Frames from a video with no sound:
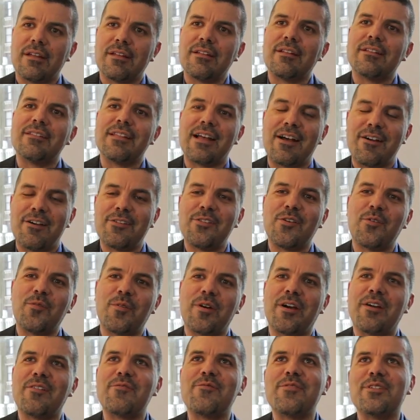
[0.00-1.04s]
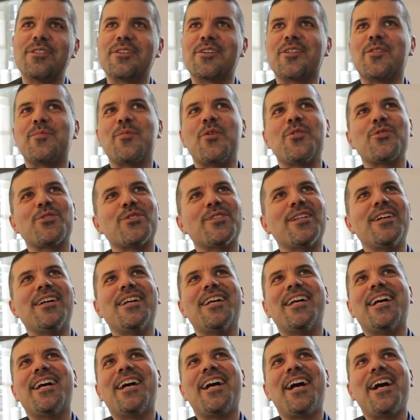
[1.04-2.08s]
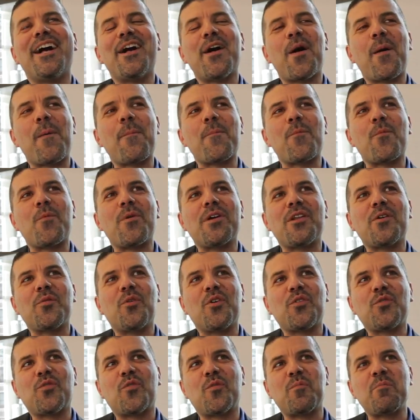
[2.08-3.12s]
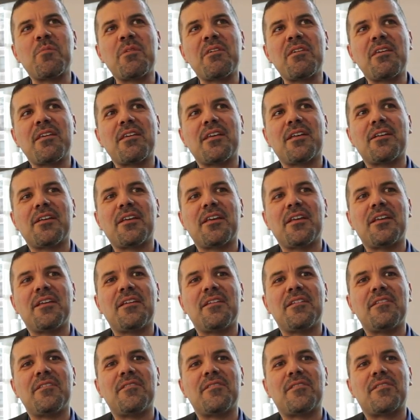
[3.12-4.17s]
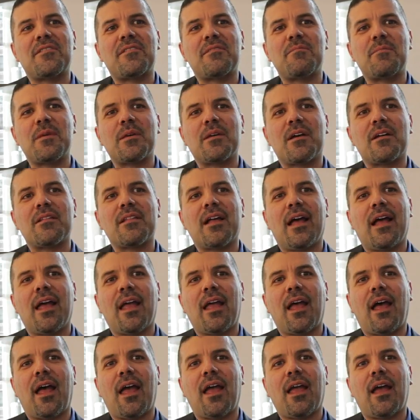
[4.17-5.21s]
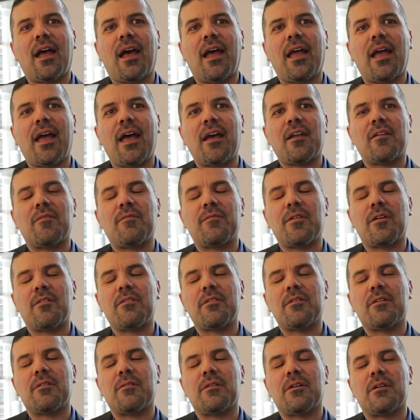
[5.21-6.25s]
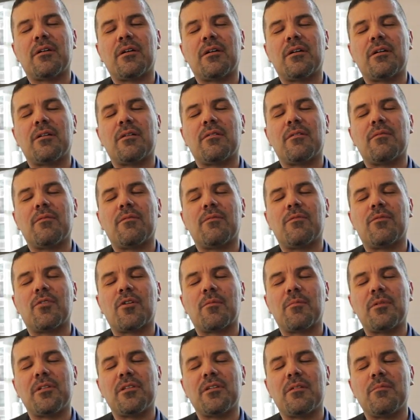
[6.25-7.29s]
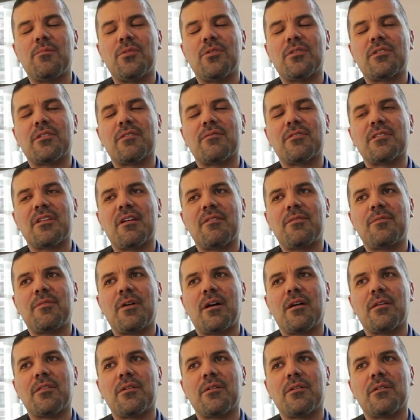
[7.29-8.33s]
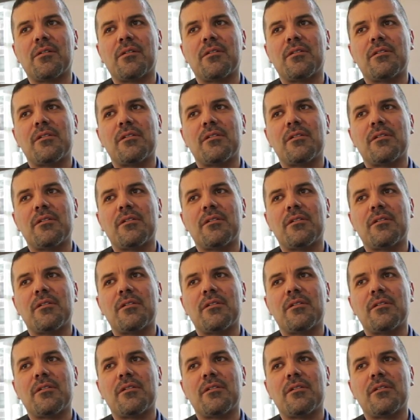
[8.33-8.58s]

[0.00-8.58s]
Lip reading: I know why I'm feeling a little emotional. What it was for me is because I had a very verbally abusive stepfather.